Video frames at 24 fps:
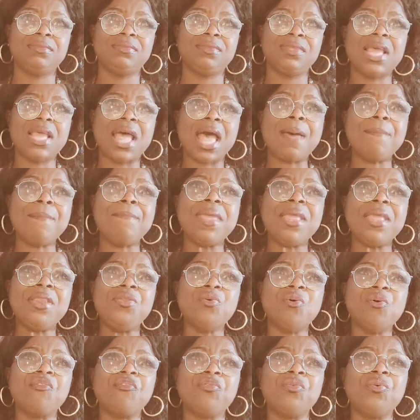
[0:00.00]
How many
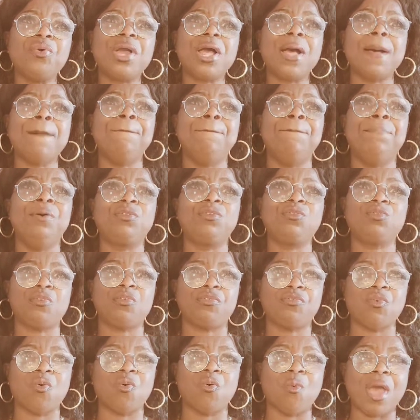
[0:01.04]
of you can boast
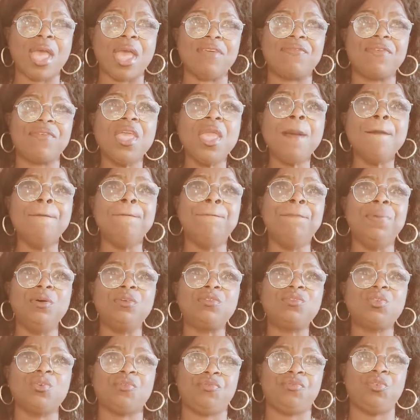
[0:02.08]
of your wife,
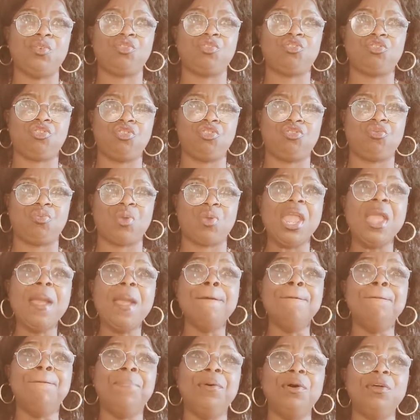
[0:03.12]
boast of your children,
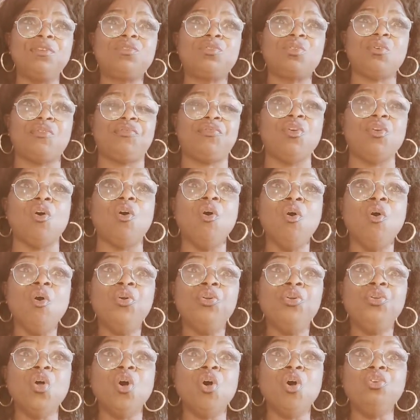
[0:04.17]
boast of
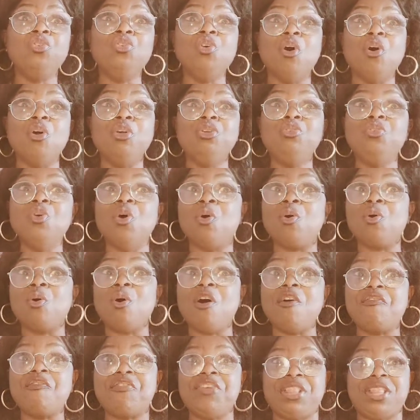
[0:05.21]
your
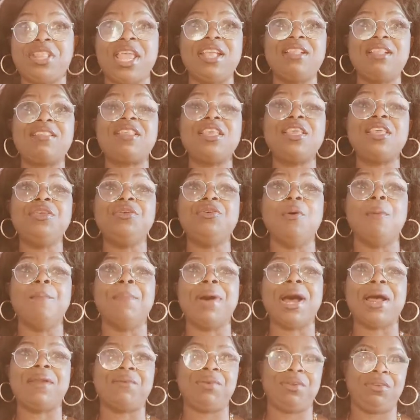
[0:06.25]
confidence in your
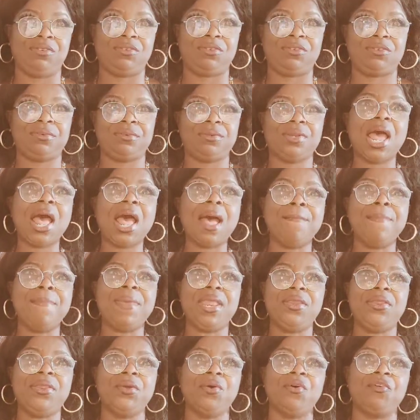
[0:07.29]
marriage? How
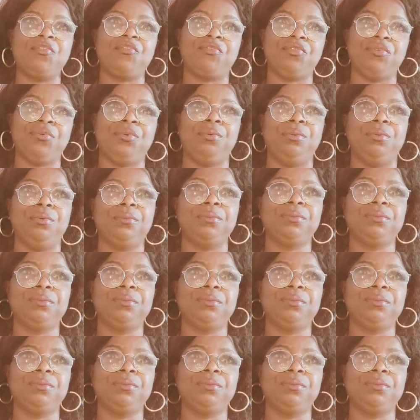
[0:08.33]
many of you?